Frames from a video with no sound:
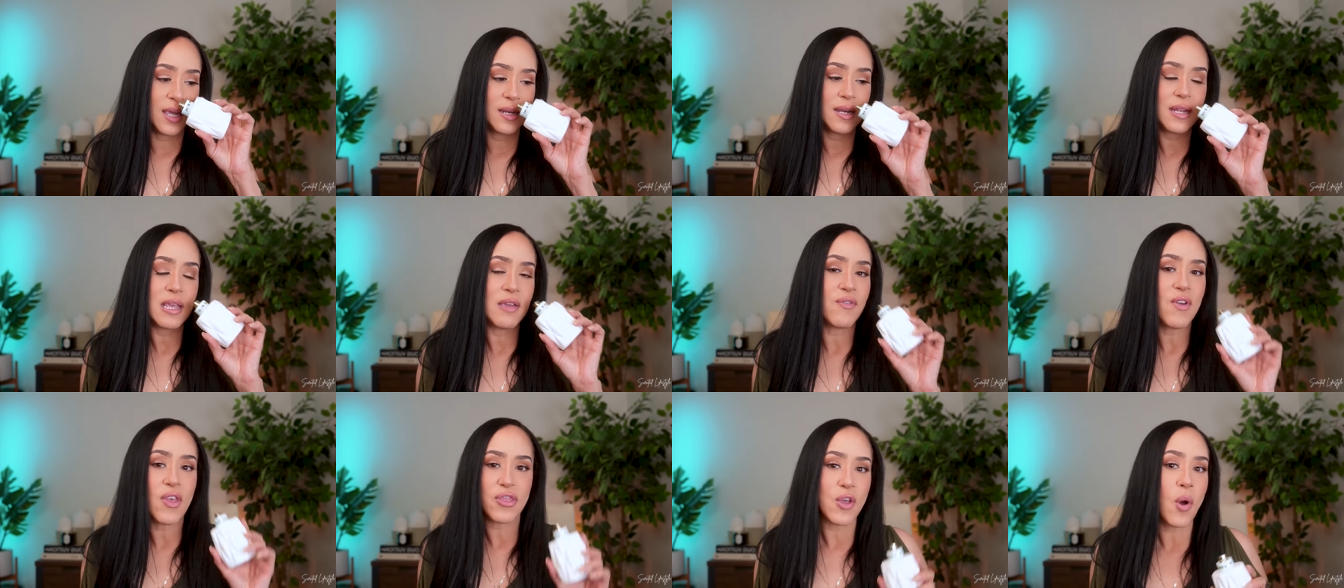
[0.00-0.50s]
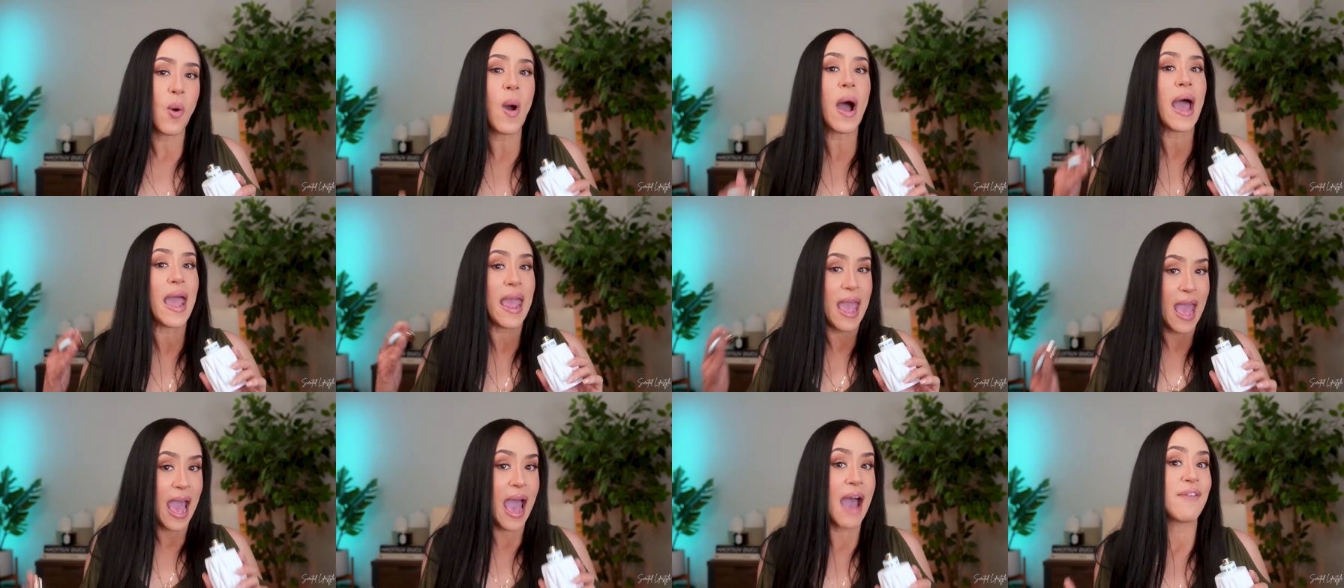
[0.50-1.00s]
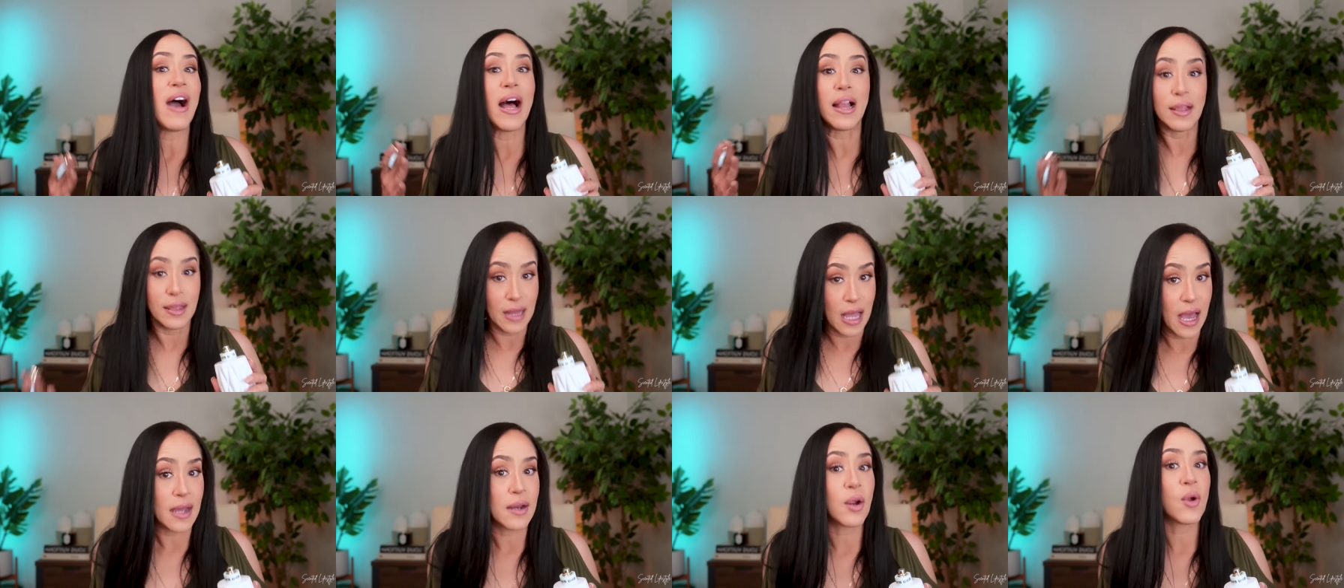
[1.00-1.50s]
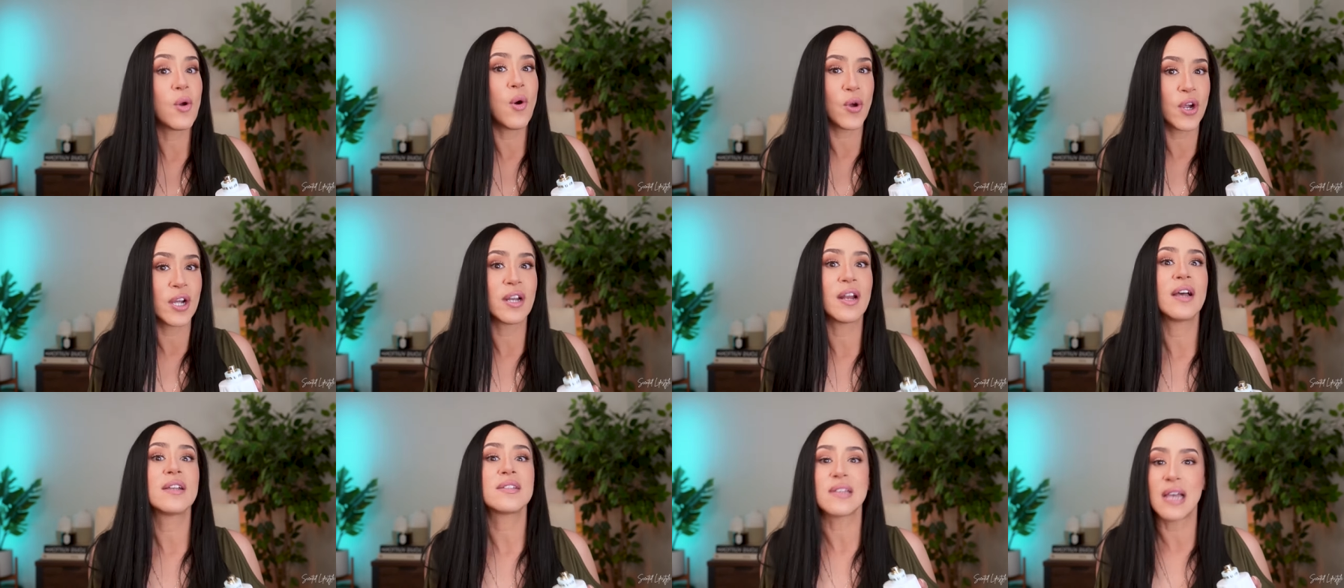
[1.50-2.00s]
And even though I have a lot of
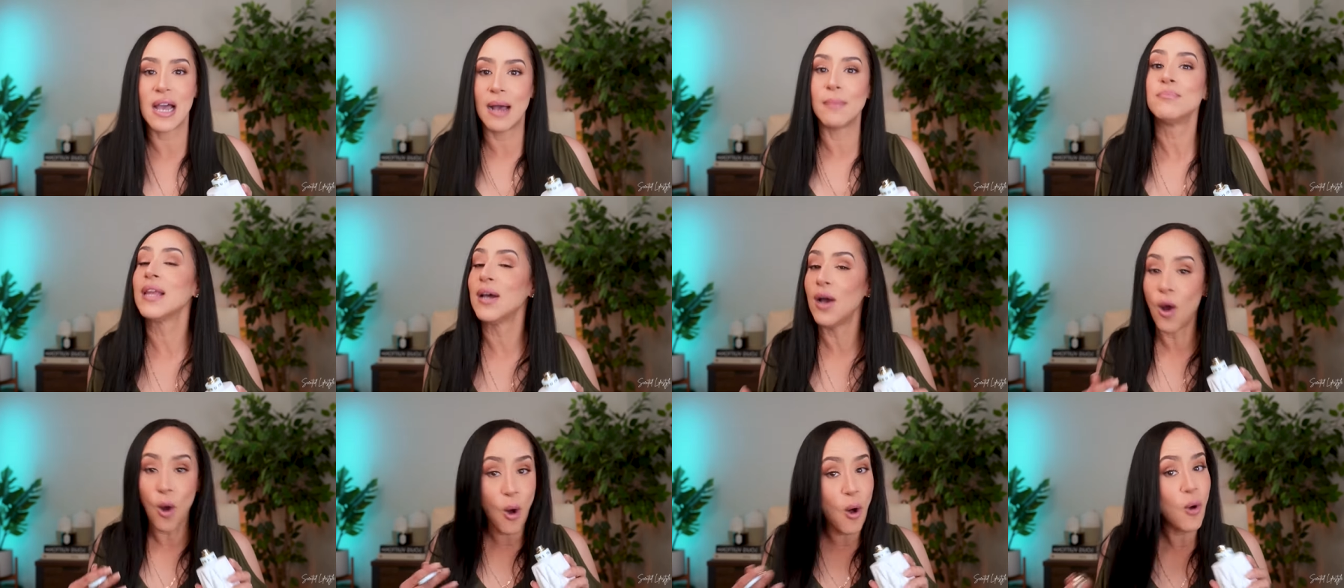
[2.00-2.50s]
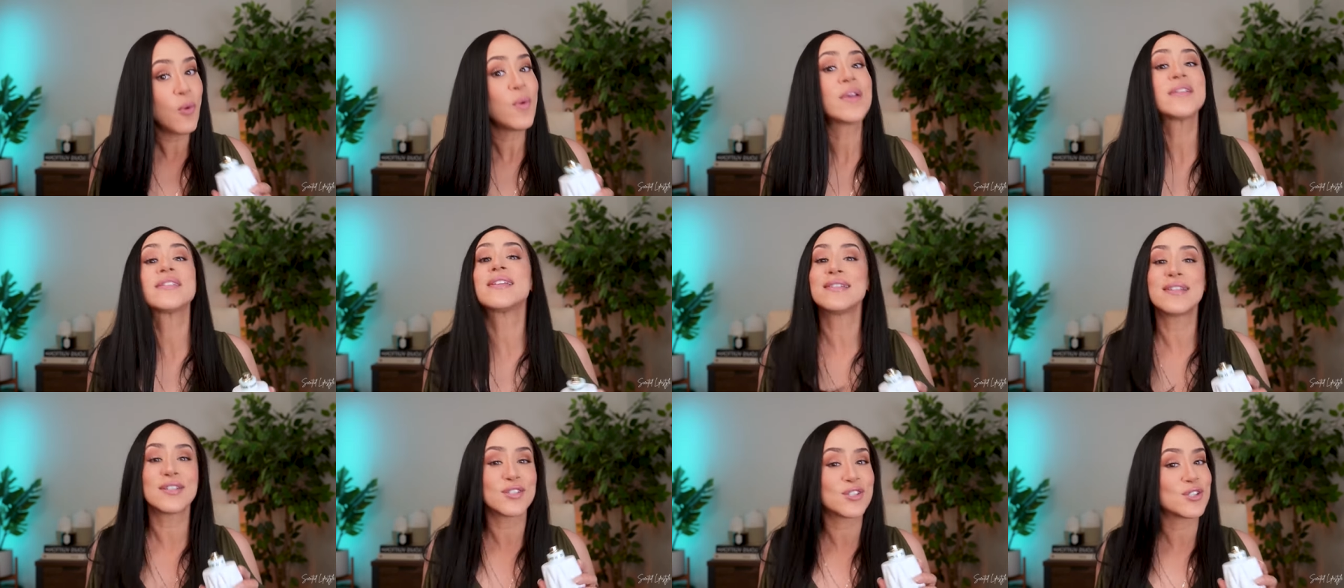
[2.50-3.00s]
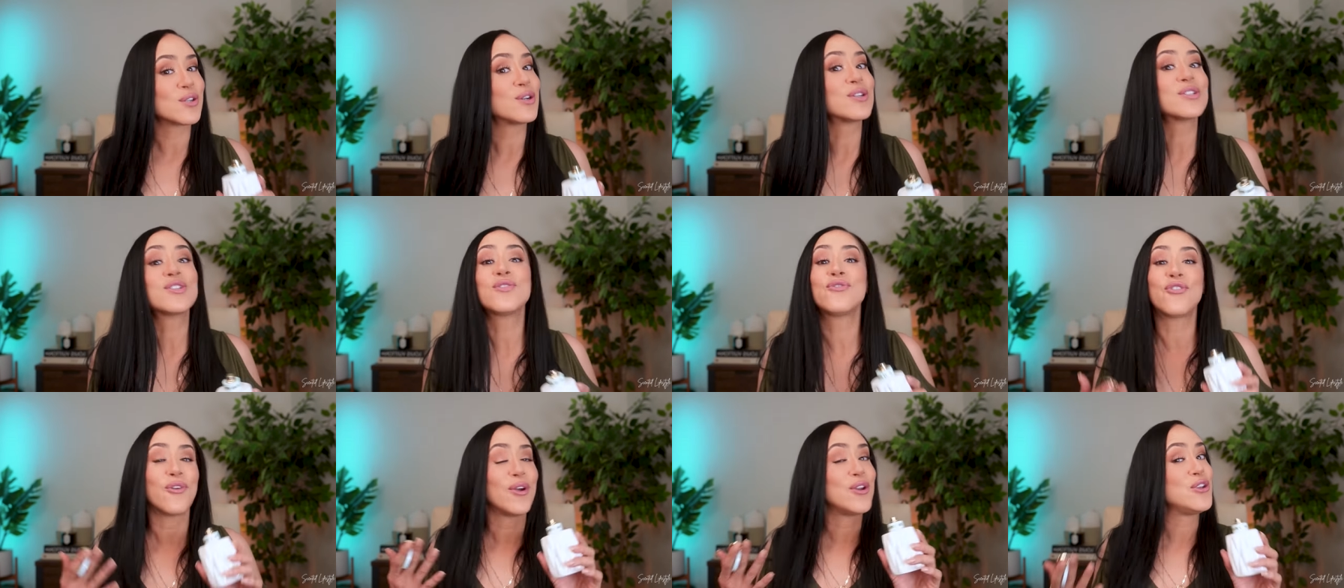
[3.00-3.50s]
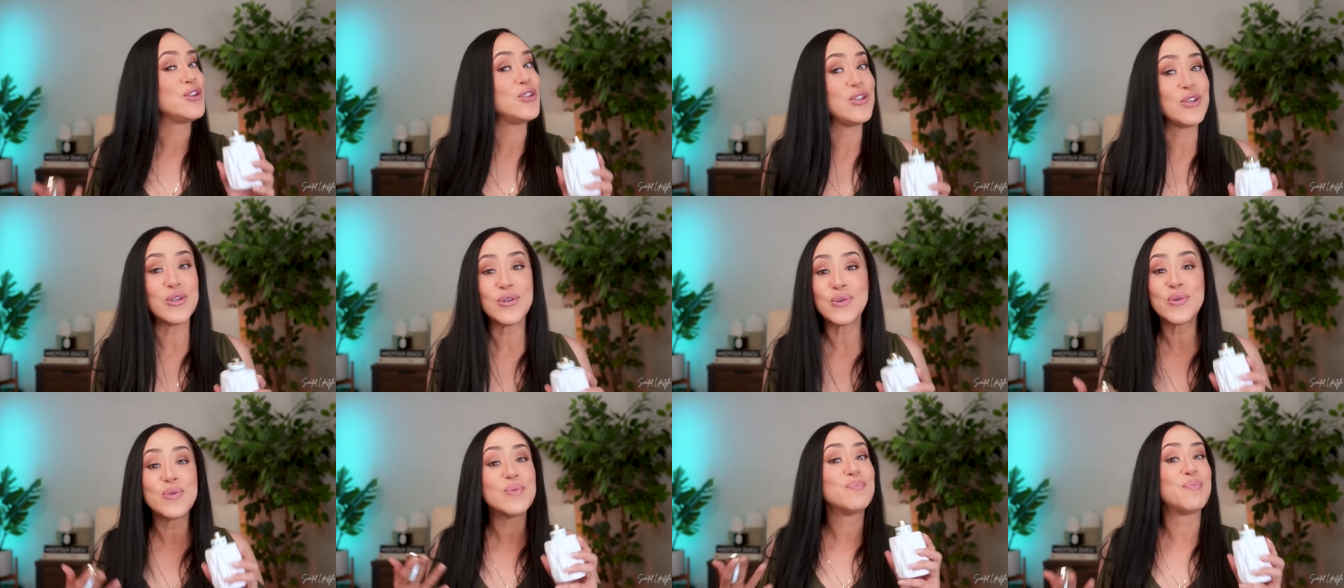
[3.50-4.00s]
coconuts, I'm always in the search for a
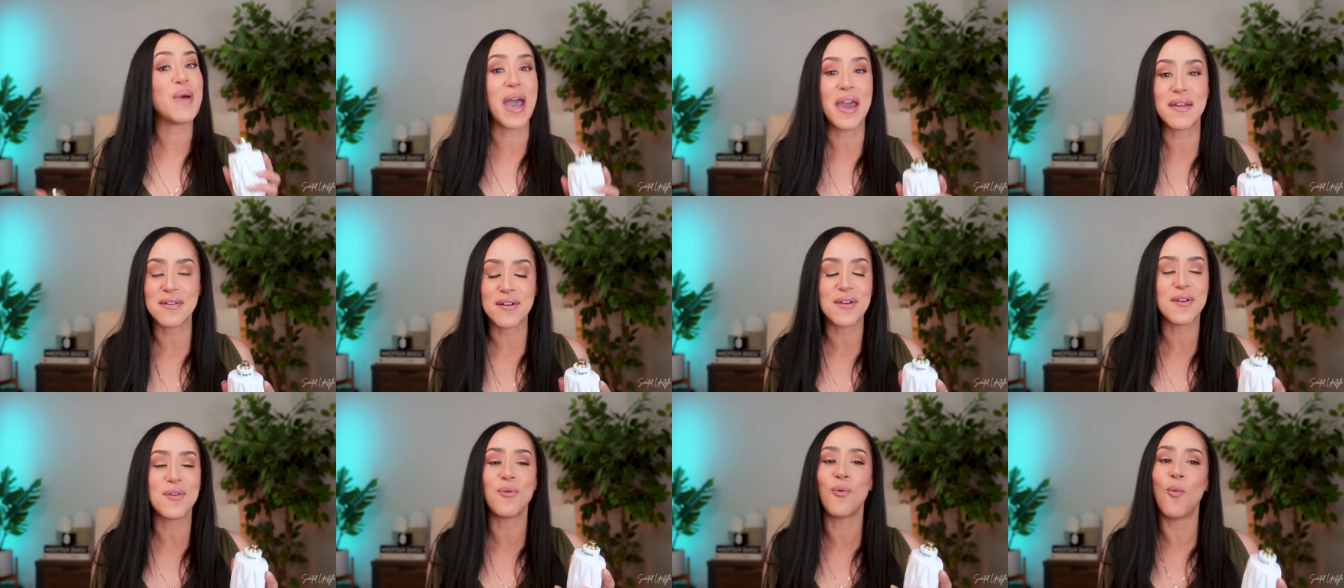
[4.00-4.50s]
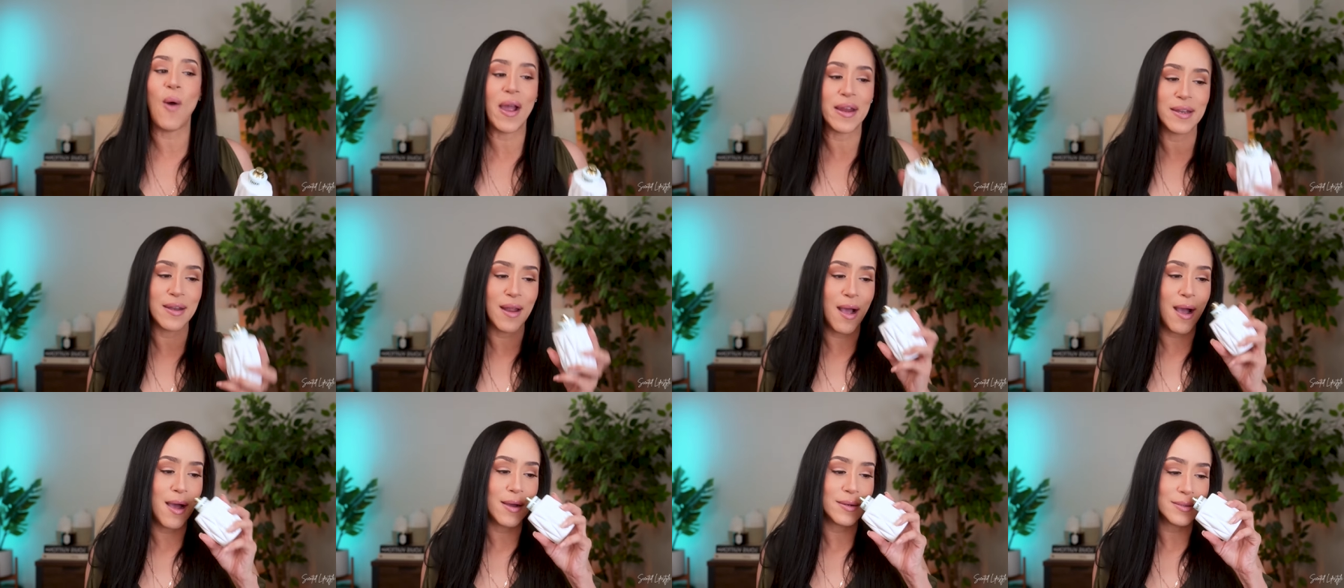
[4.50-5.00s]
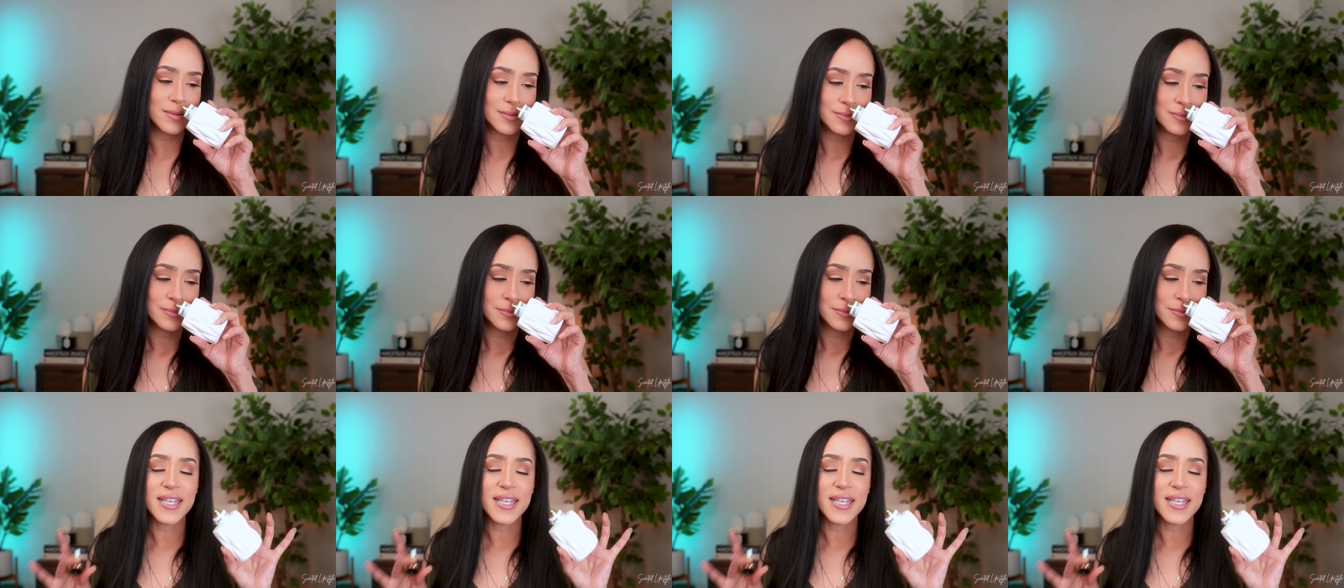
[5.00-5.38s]
new, better, why not?